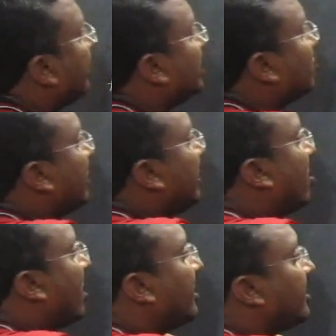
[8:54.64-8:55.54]
these
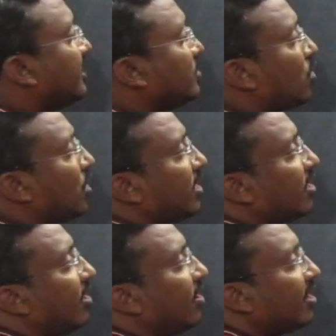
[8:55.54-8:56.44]
veena and guitar
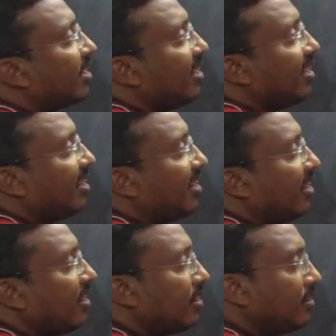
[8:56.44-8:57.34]

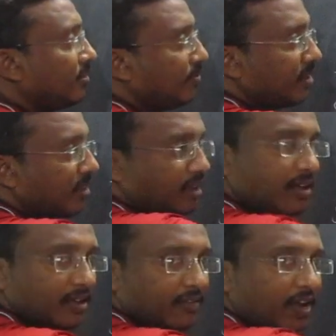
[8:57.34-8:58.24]
are
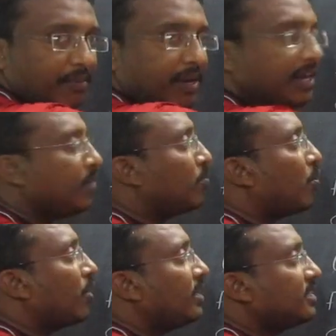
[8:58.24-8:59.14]
vibrating
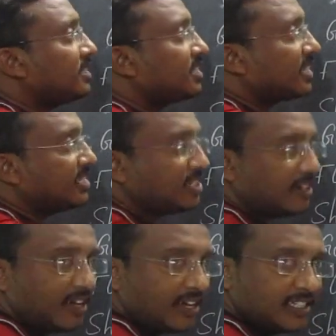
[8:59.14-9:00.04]
part is
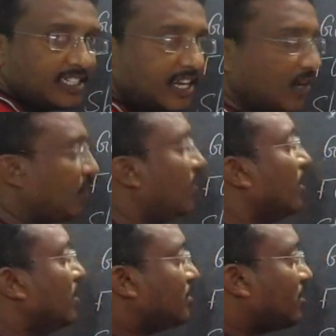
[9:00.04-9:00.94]
stretched string now.
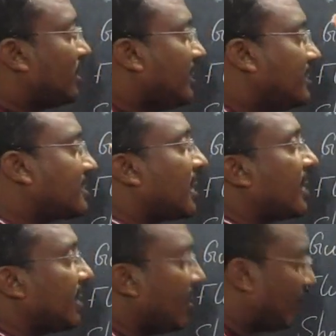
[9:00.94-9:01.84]
So these
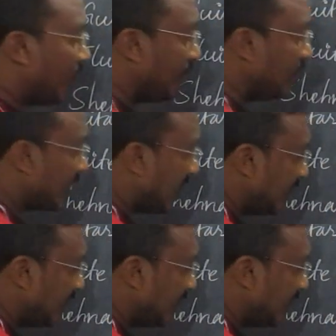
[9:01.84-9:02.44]
kind of musical